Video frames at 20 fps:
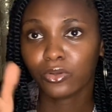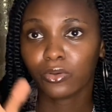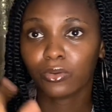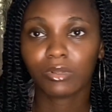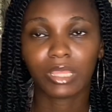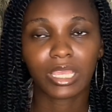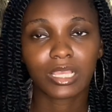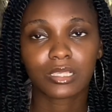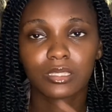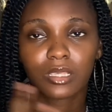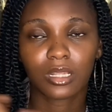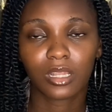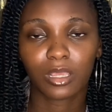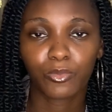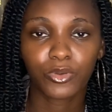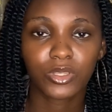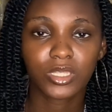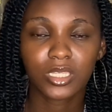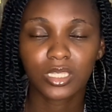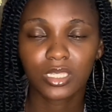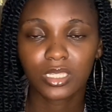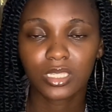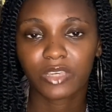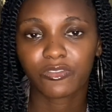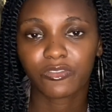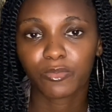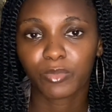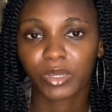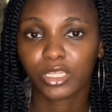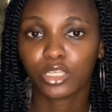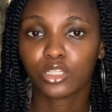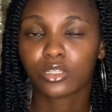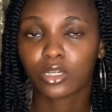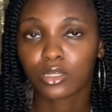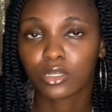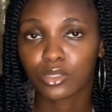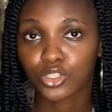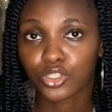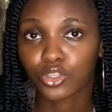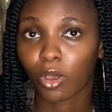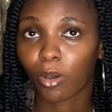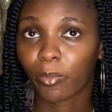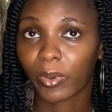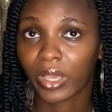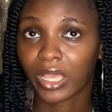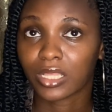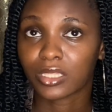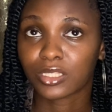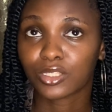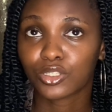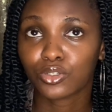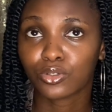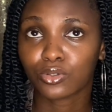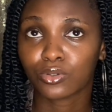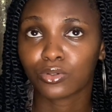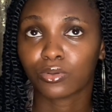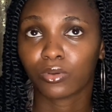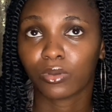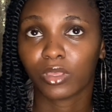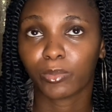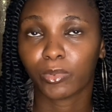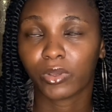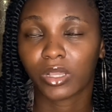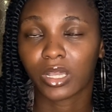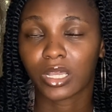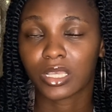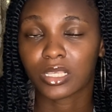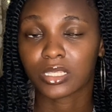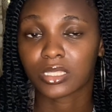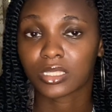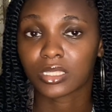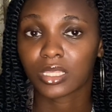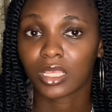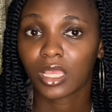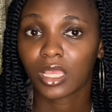Like celebrities, everybody turns up at Ebuka's